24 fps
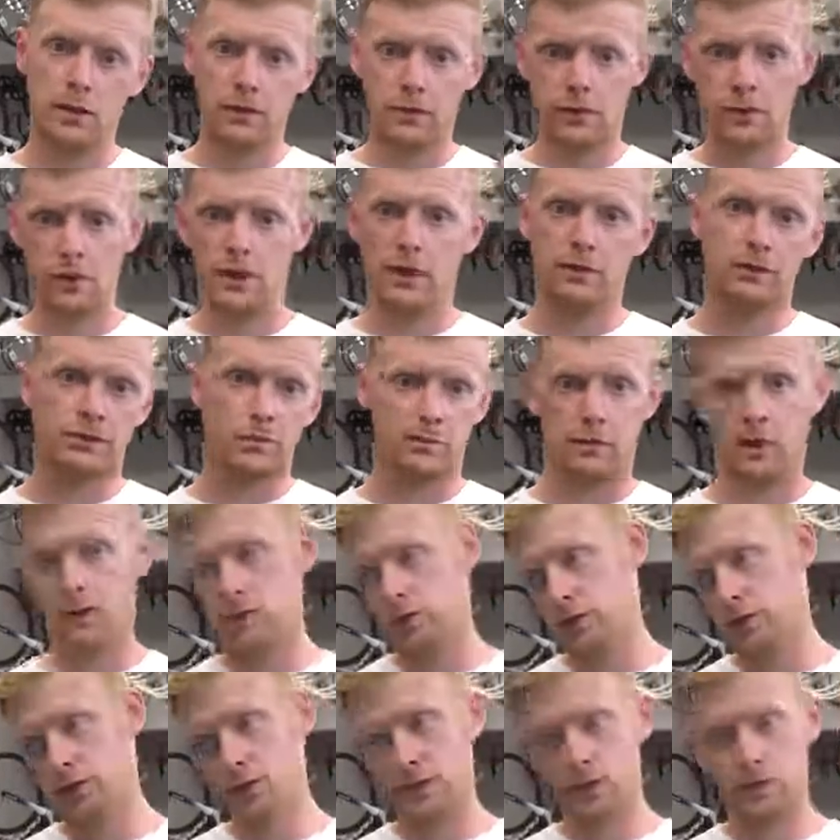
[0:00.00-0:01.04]
you'd have to
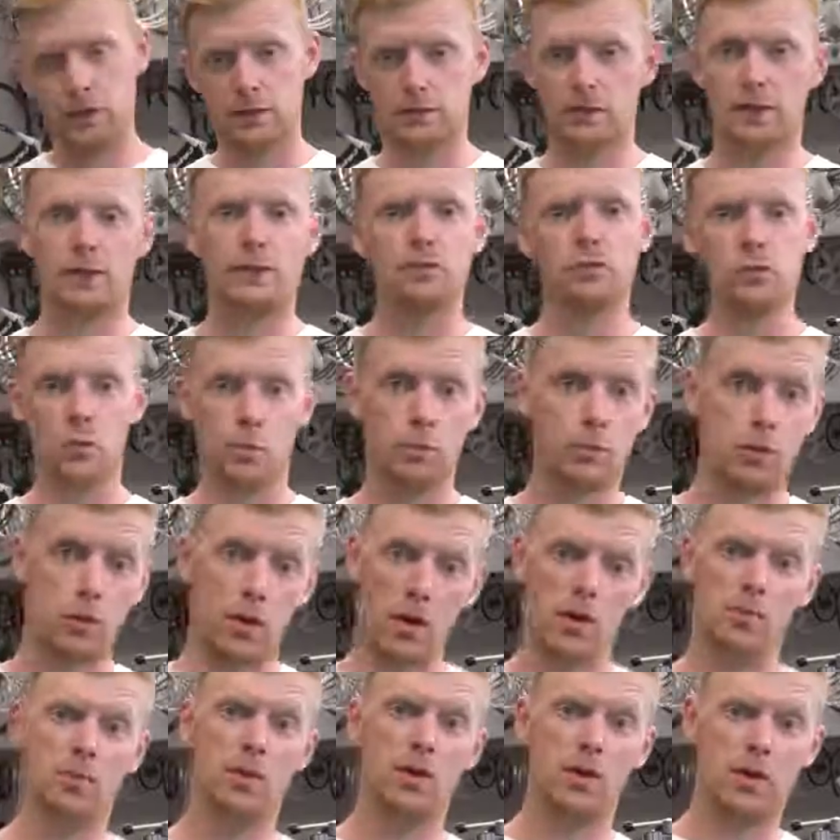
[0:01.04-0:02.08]
measure things, like do a
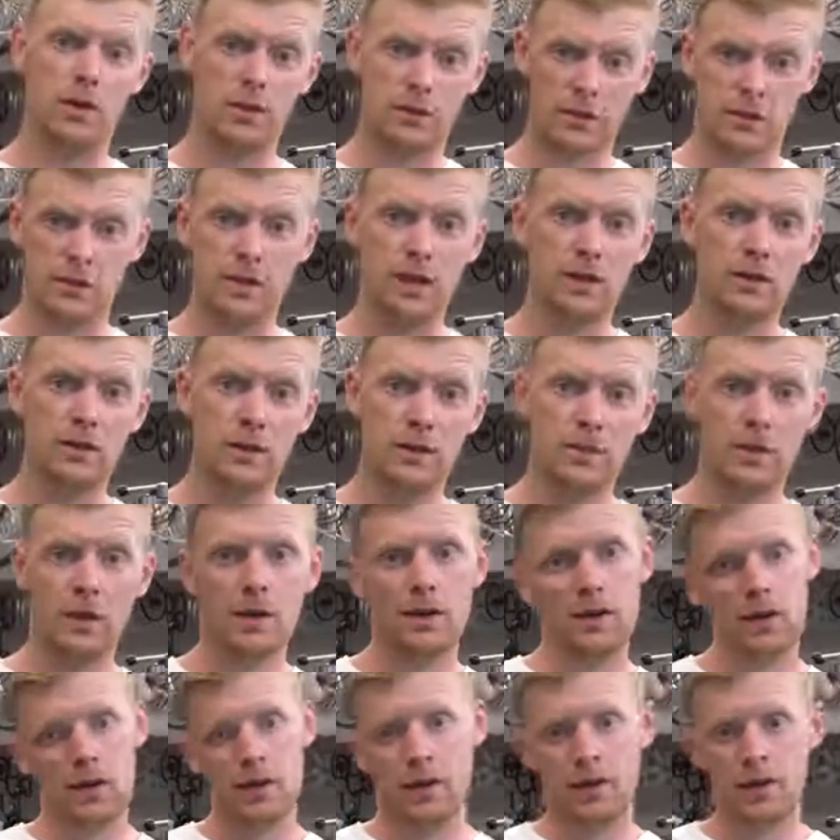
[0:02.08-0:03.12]
proper setup.
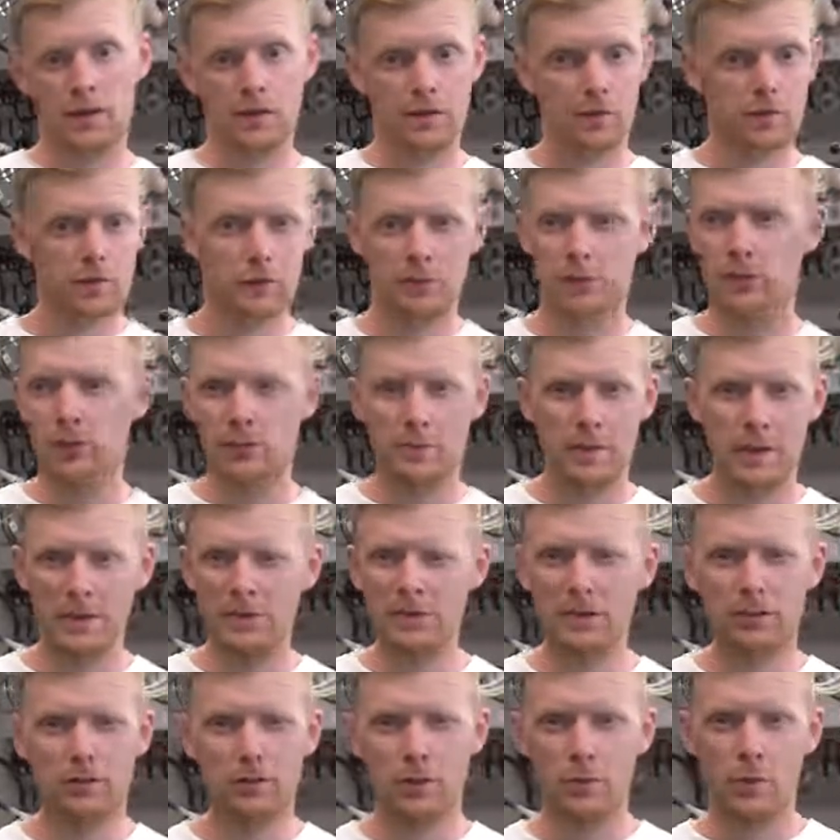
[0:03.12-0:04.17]
Just based
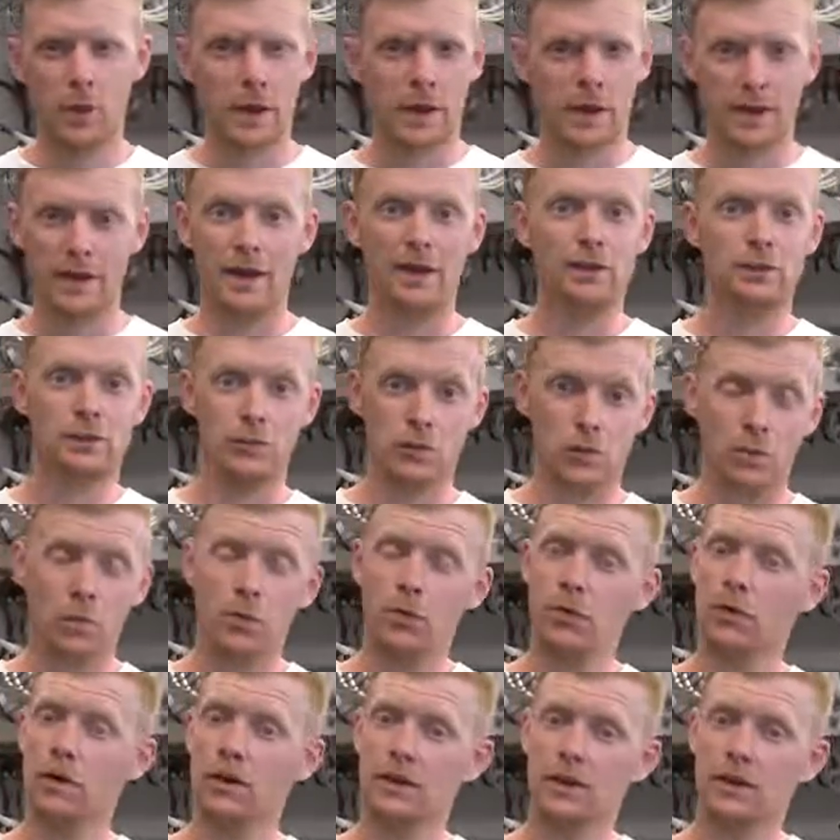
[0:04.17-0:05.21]
off your weight gets you a
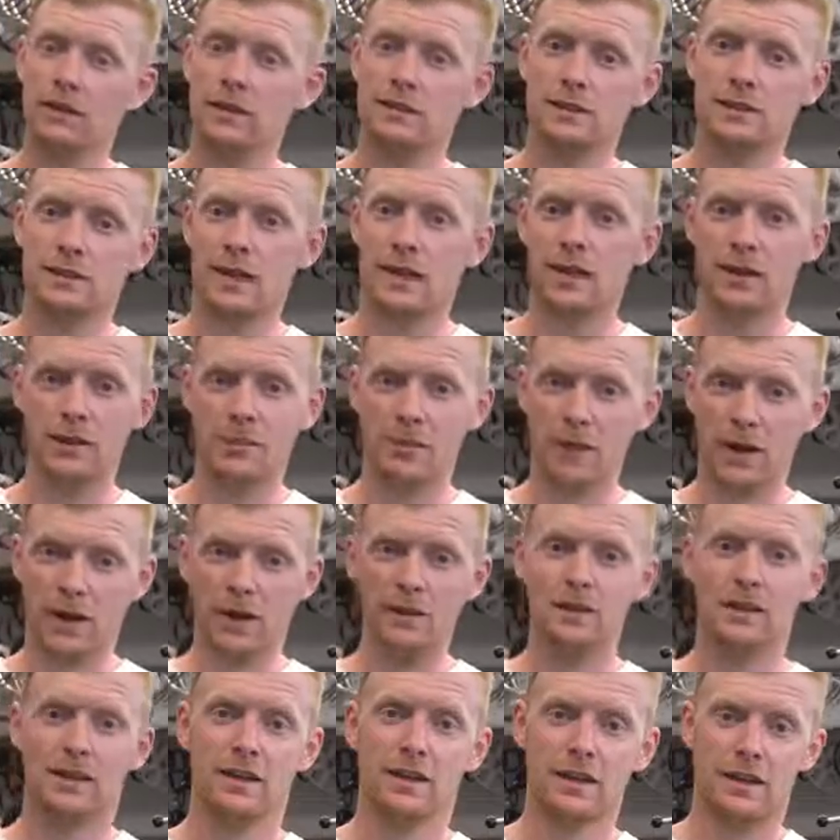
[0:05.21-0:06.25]
pretty good setup, and I
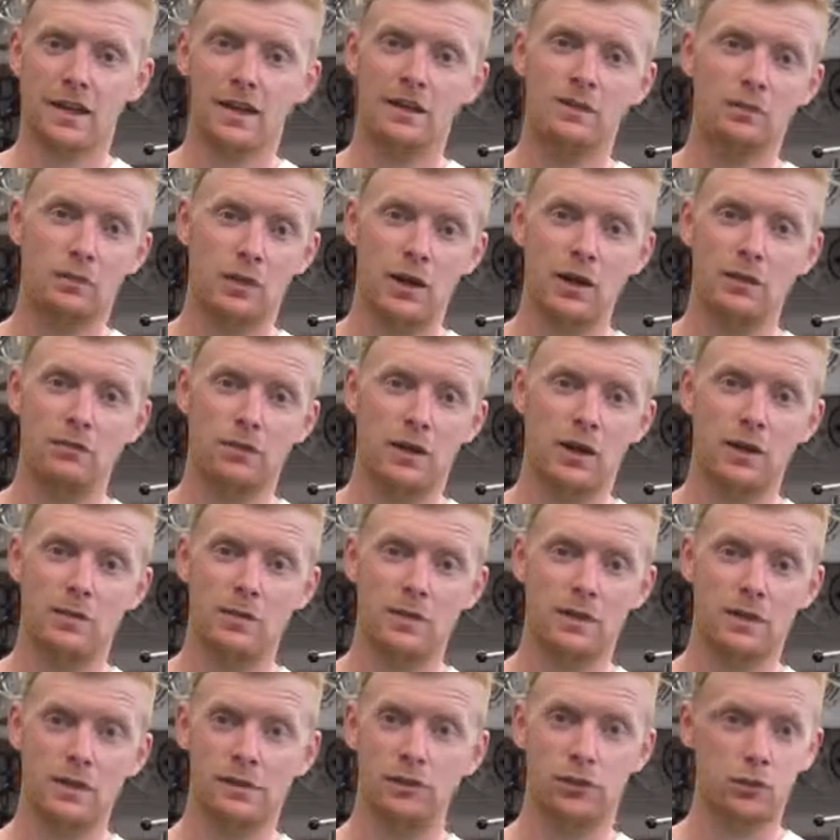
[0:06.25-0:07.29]
think that's what I'd
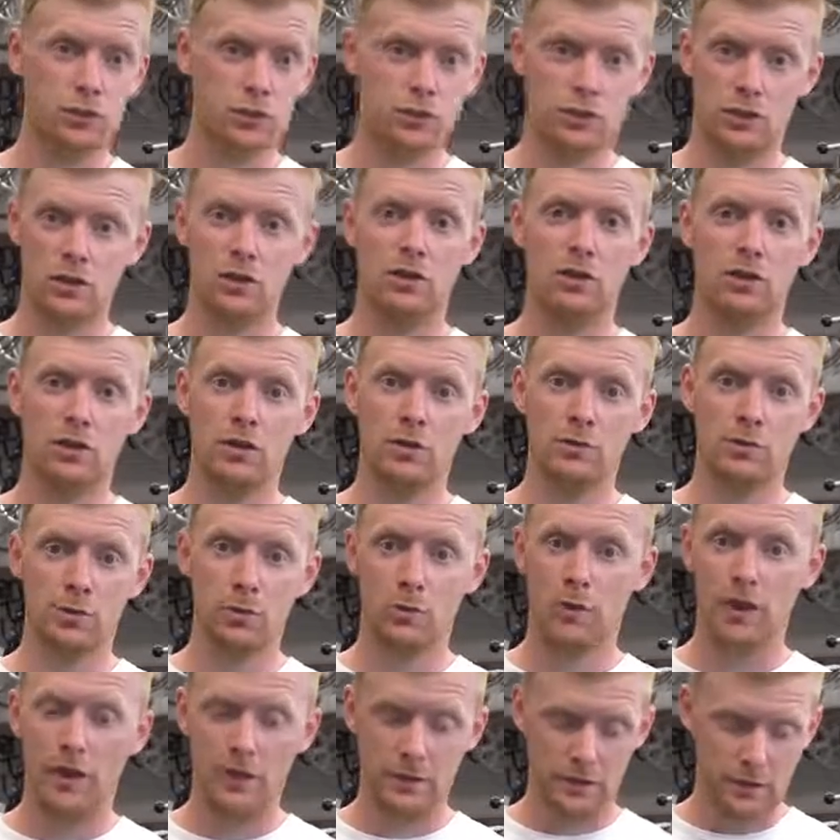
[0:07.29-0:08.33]
recommend to everyone. Just look up the
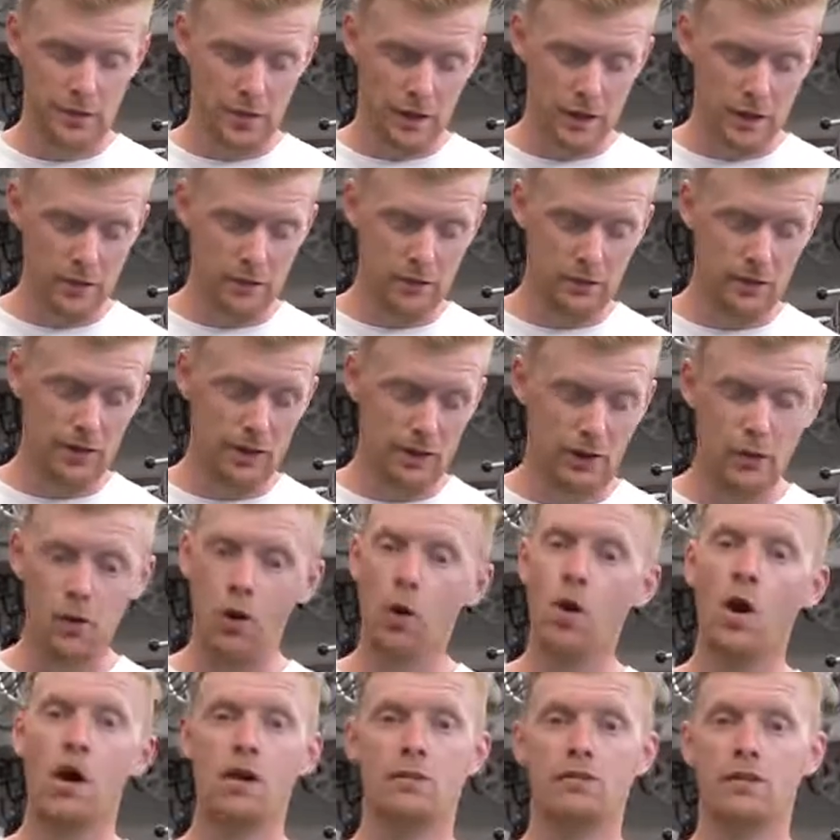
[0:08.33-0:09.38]
weight scales and
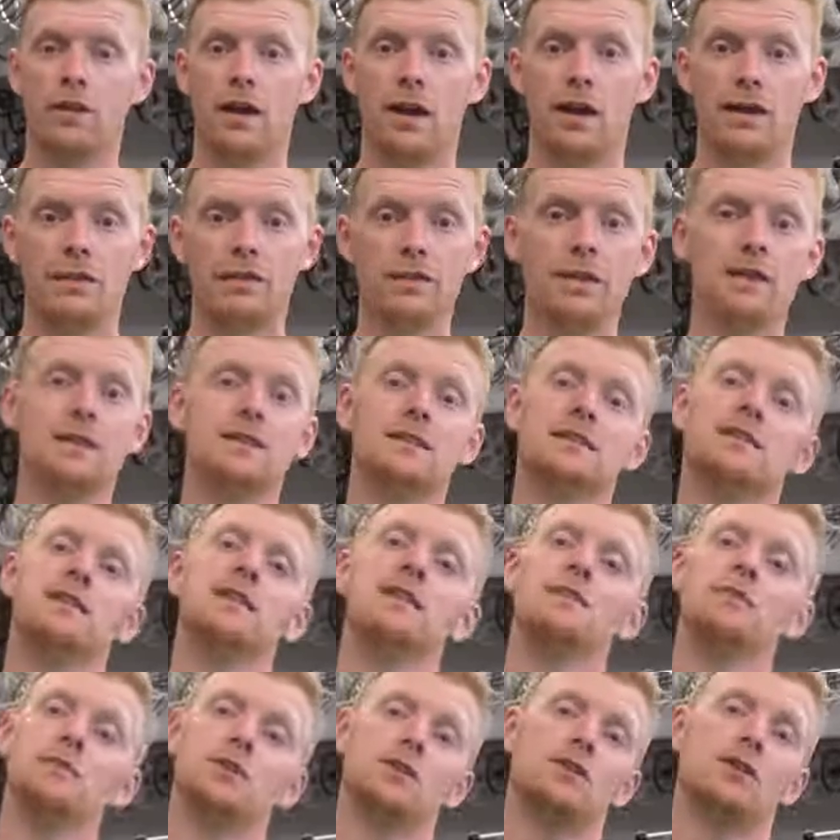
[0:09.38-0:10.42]
go off that. They
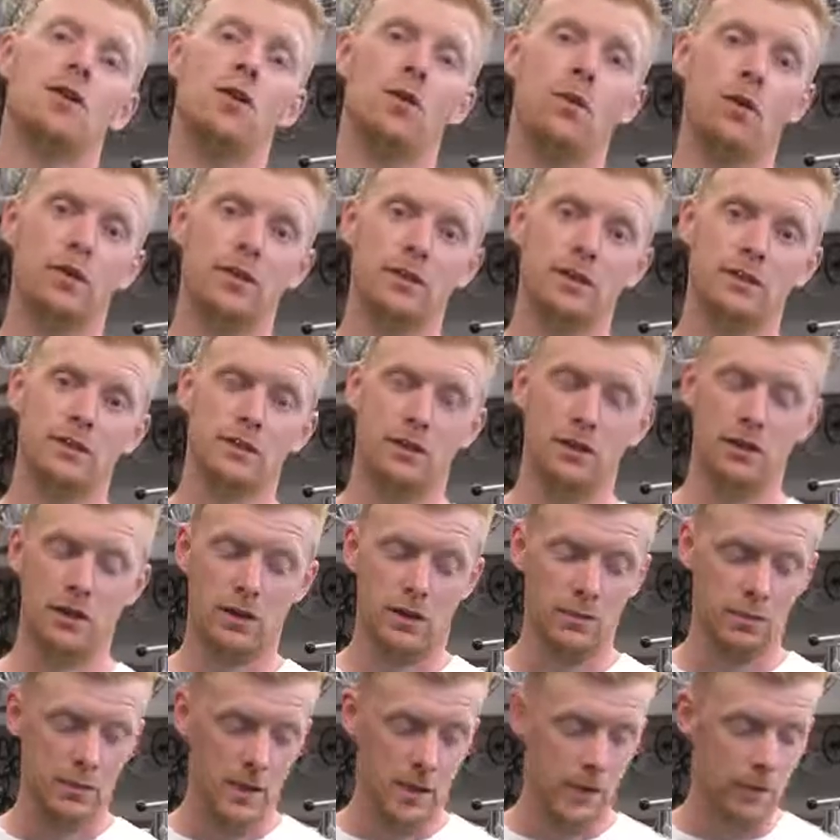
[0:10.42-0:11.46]
seem to know what they're talking
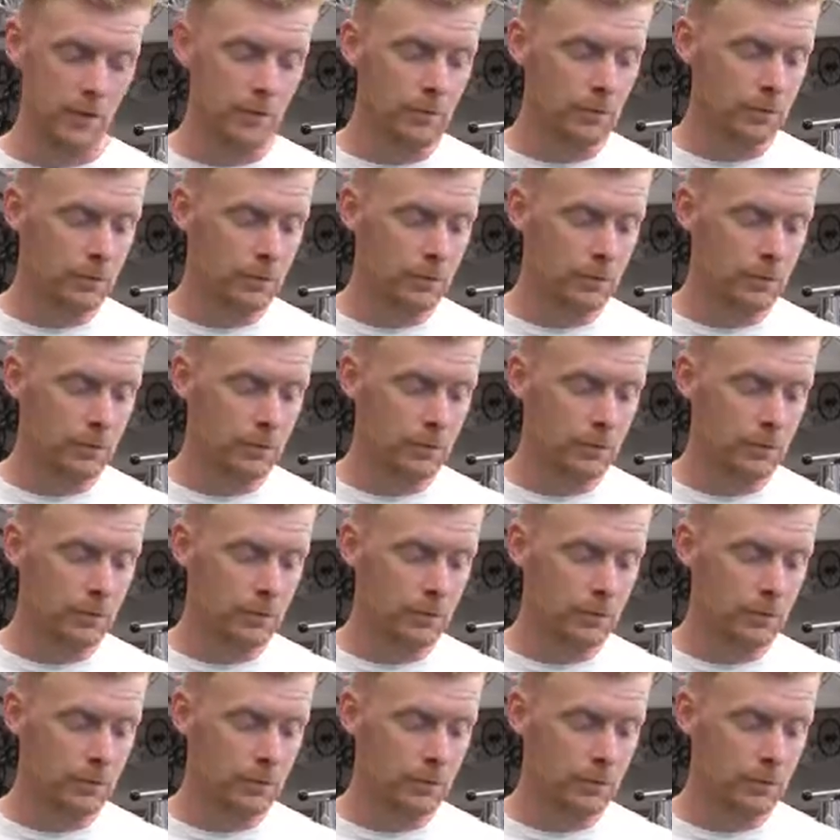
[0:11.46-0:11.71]
about.